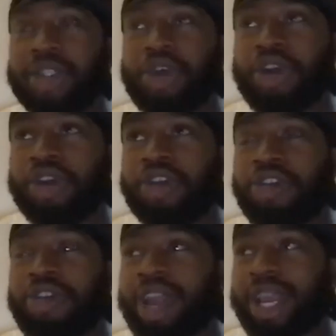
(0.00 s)
got a
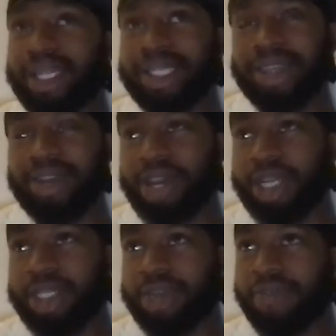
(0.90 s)
crazy
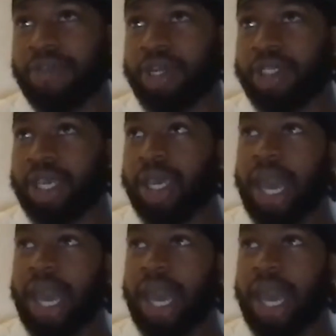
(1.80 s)
voice.